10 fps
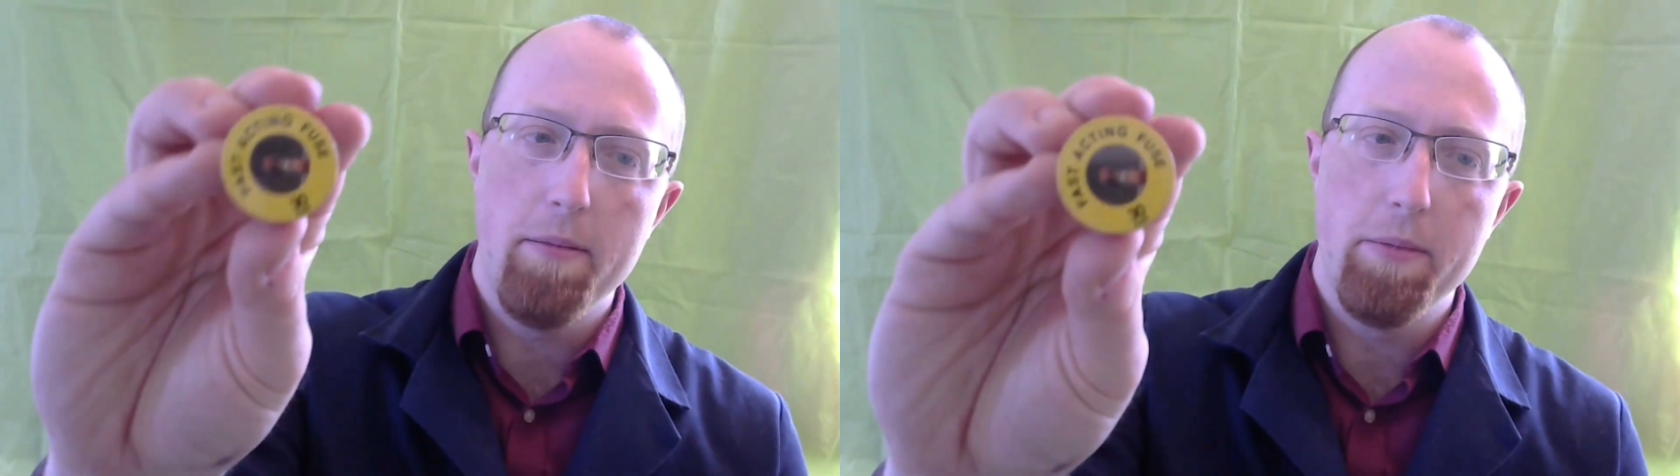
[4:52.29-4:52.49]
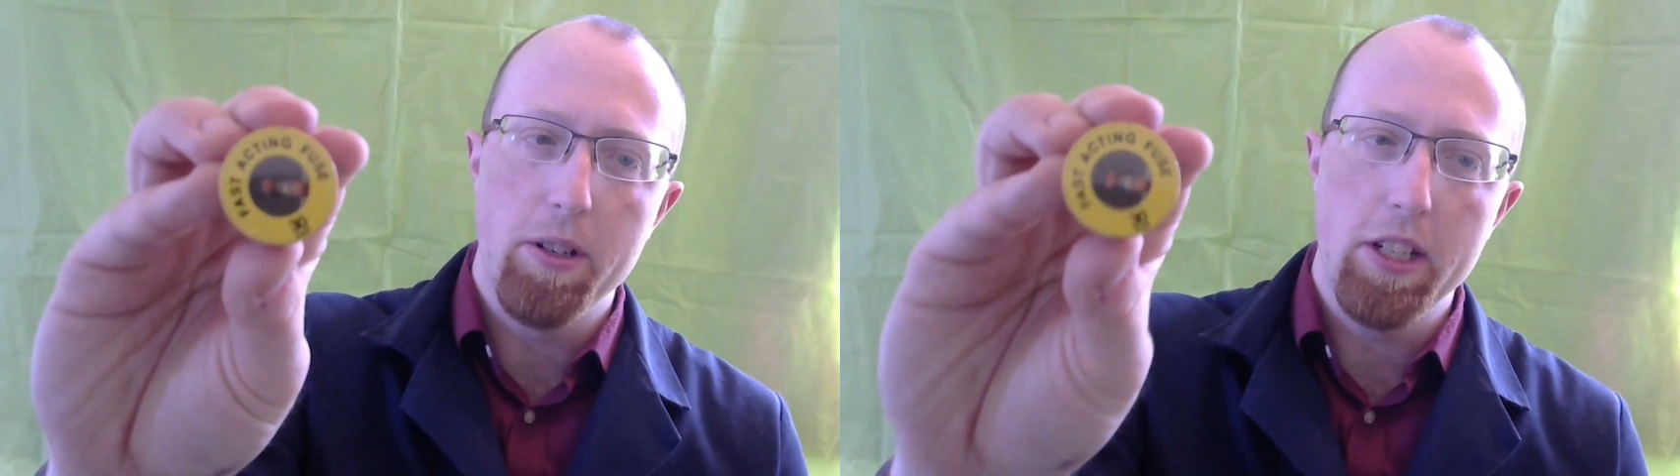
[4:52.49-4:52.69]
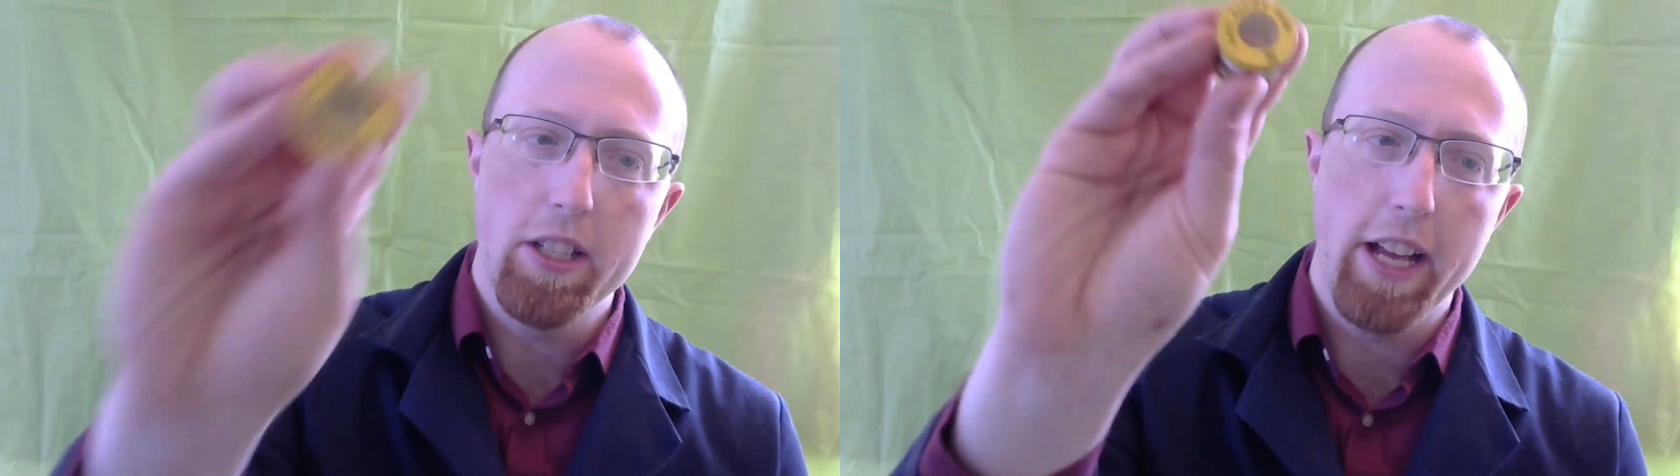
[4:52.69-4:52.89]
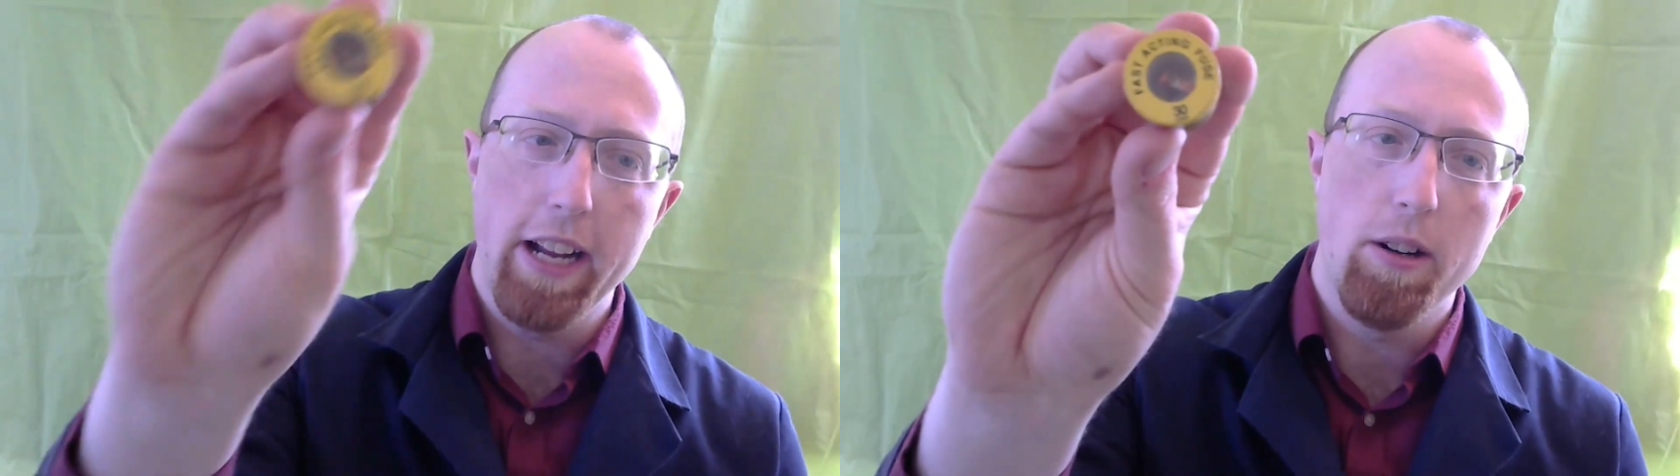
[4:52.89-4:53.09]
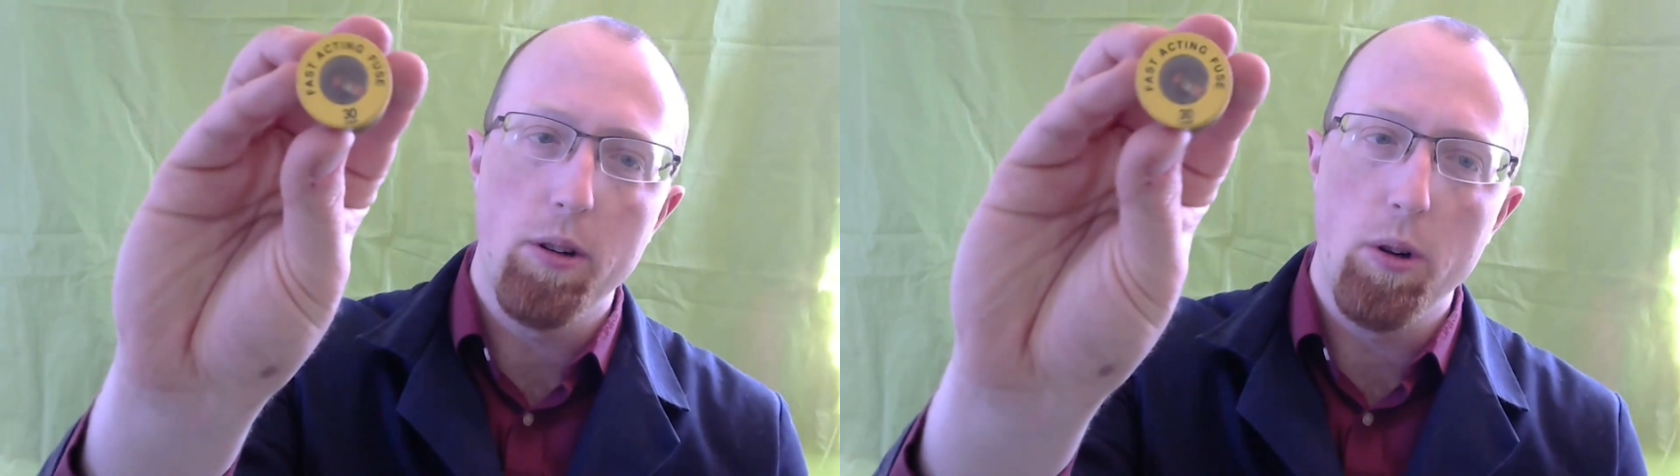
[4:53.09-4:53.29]
there's these
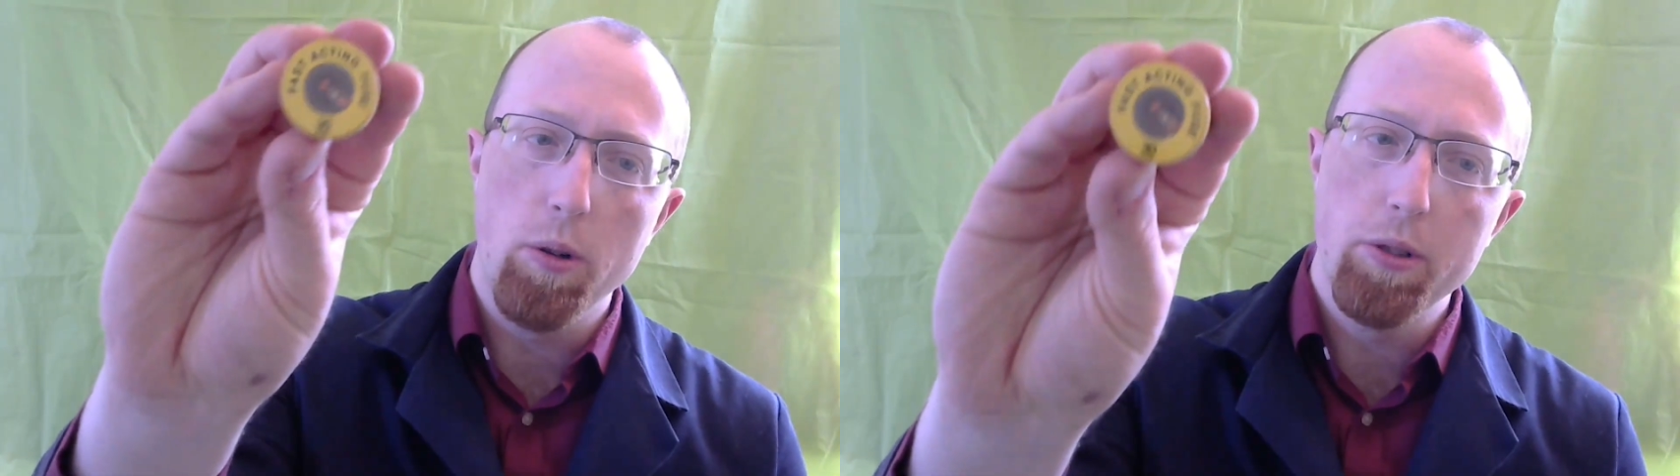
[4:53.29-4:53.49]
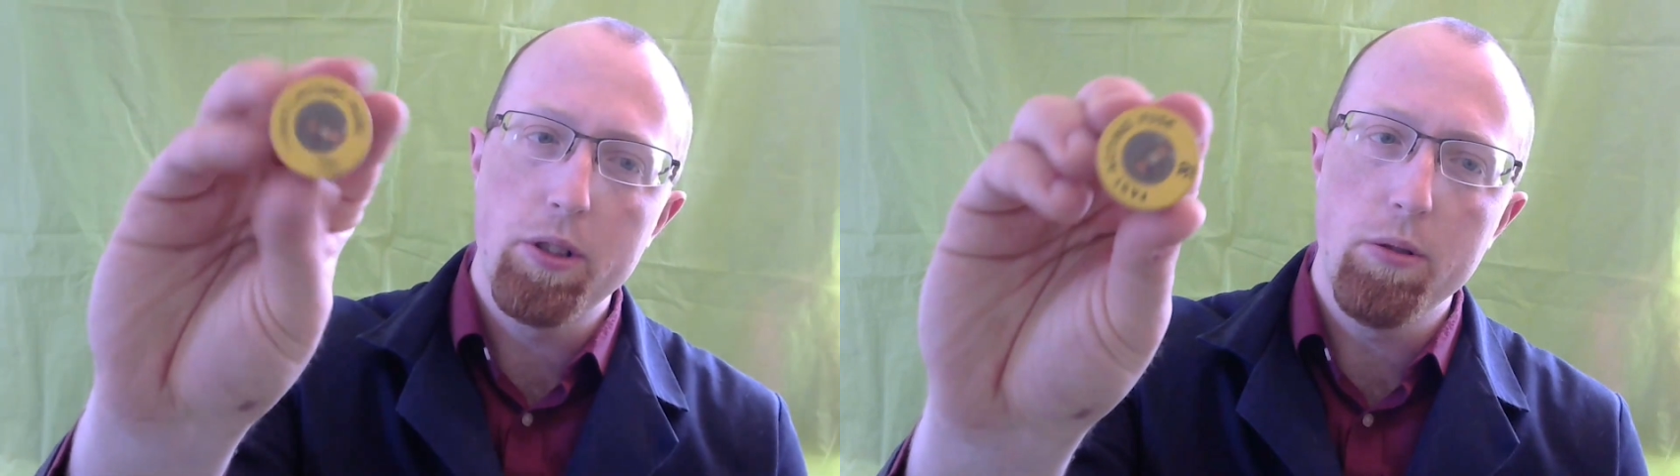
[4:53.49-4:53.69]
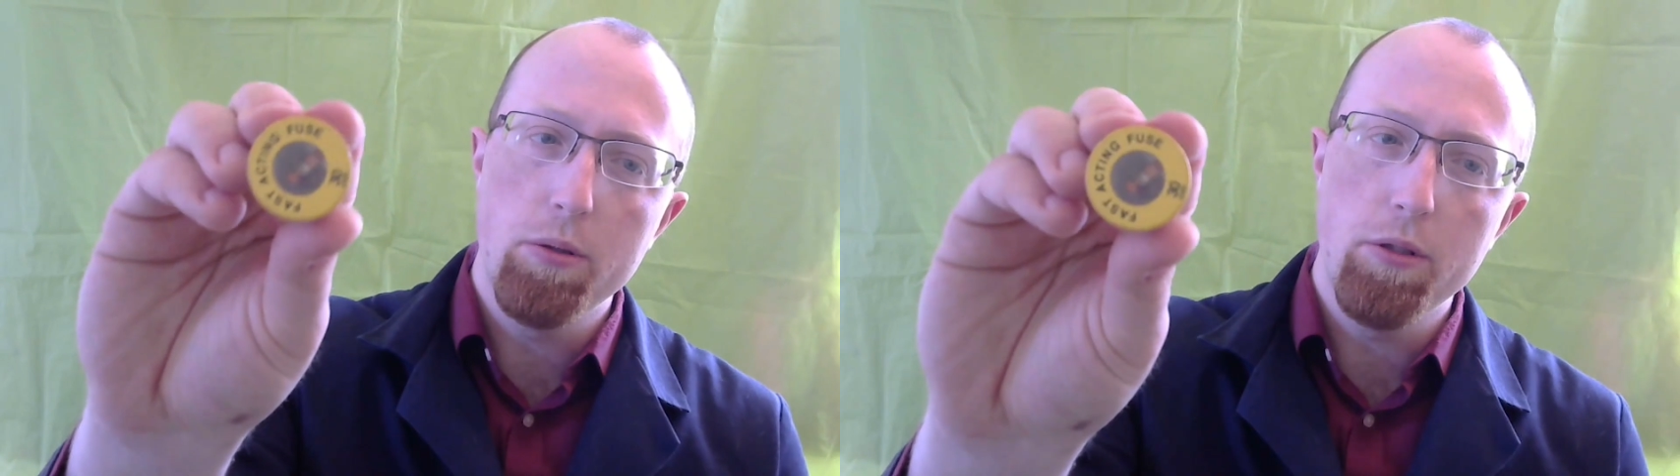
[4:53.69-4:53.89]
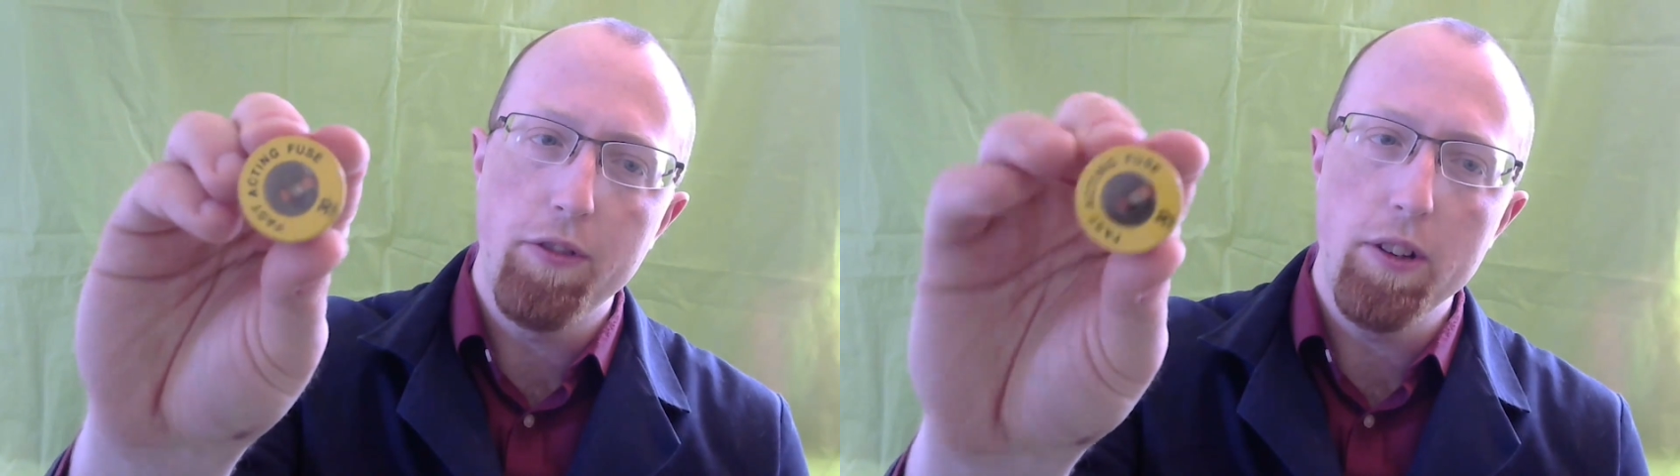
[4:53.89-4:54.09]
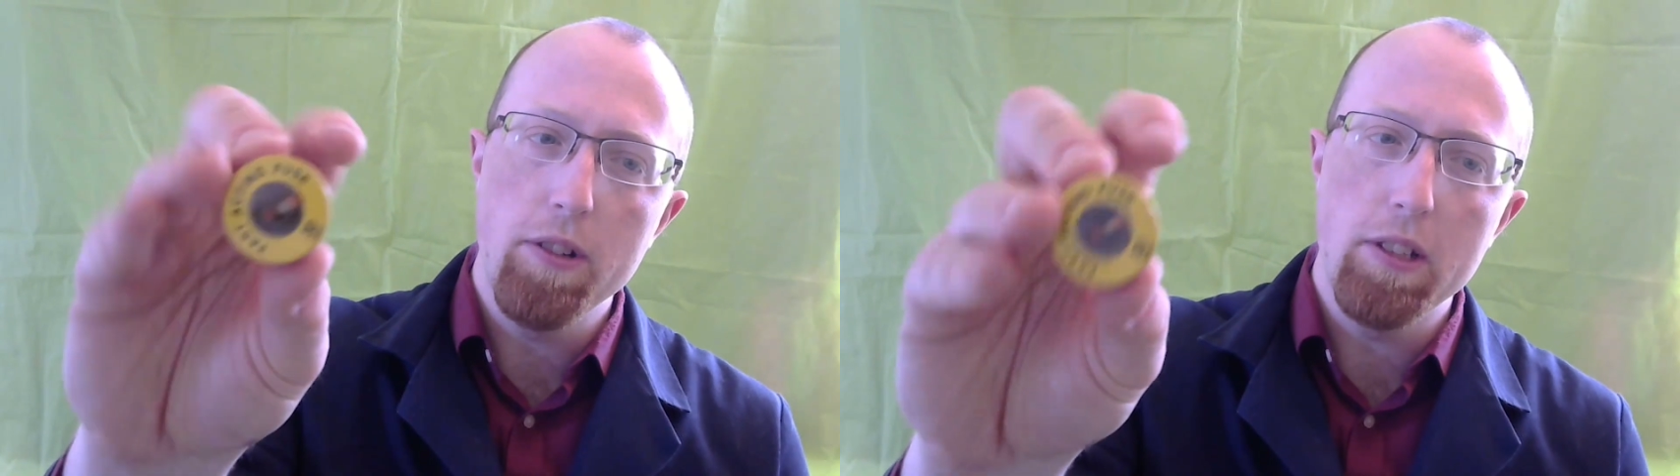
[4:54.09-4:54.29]
like old school
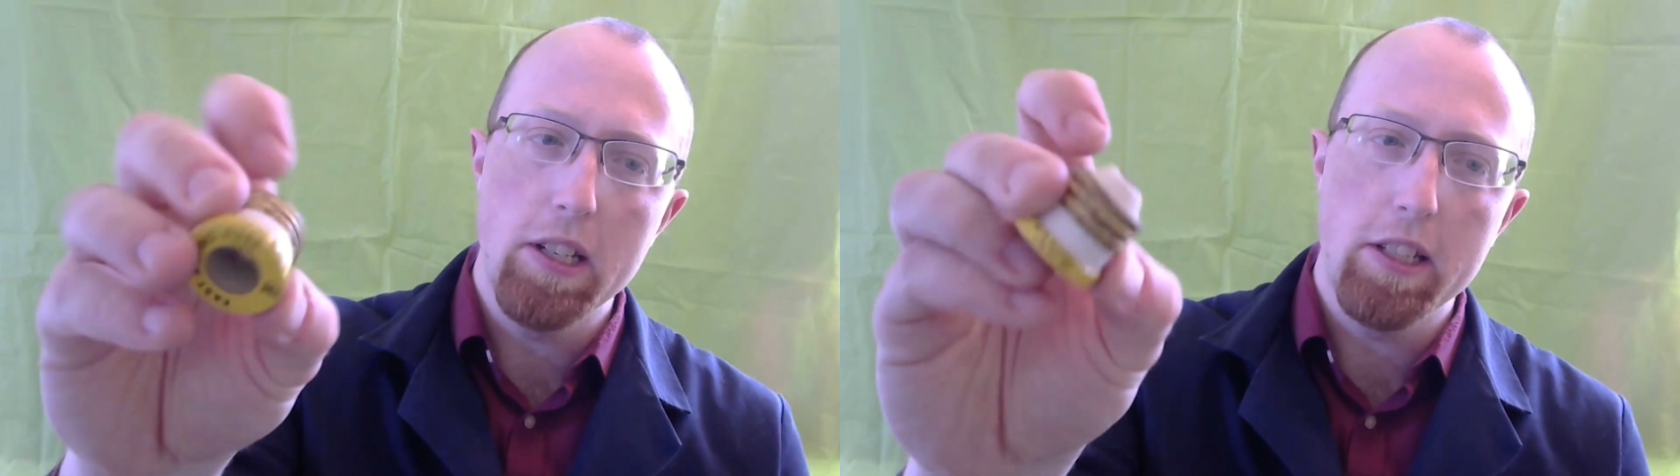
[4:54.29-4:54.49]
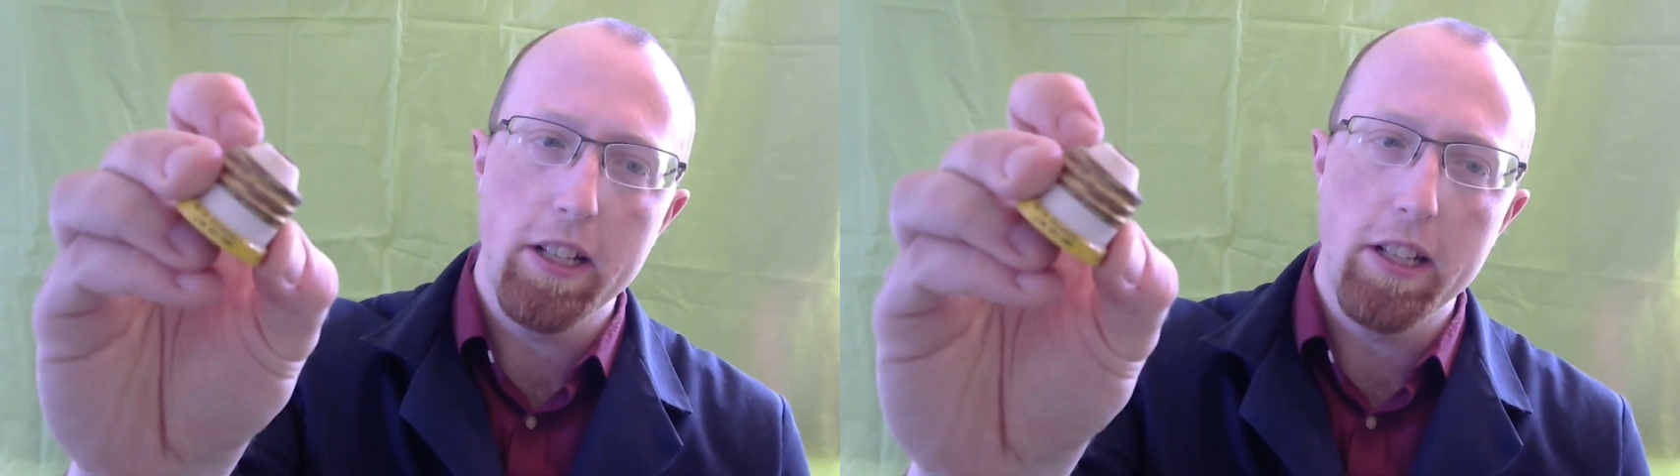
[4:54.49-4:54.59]
fuses.